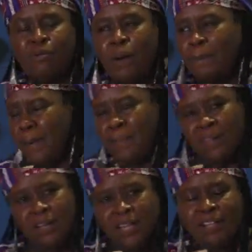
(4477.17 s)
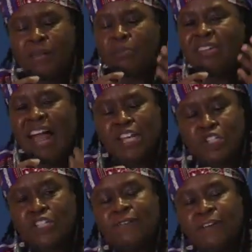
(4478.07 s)
where our people are going? And it was
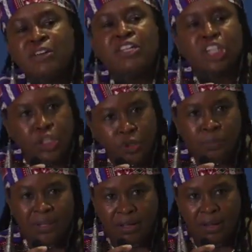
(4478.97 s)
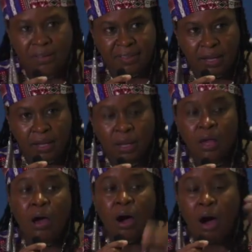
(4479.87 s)
actually very dehumanizing.
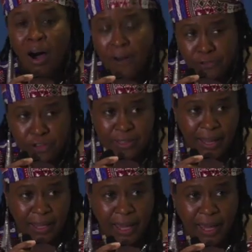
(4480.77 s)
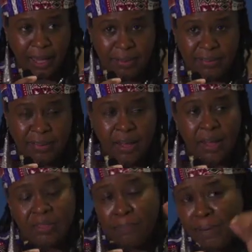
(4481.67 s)
After that case,
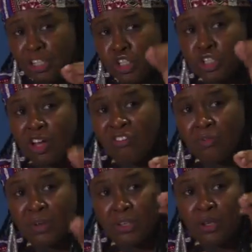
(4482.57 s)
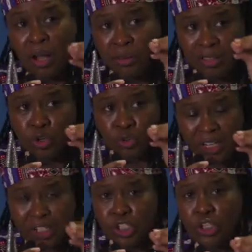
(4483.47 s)
the British government, you
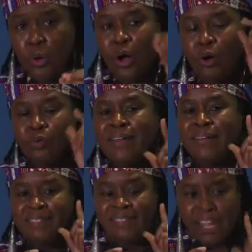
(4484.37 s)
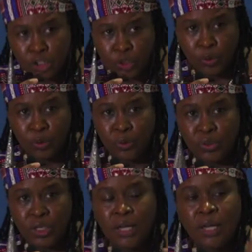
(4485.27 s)
need to know, only
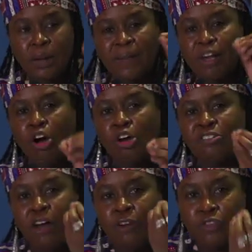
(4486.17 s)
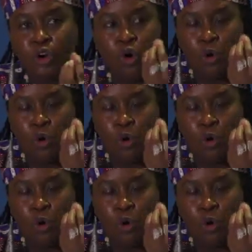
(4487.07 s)
settled because of the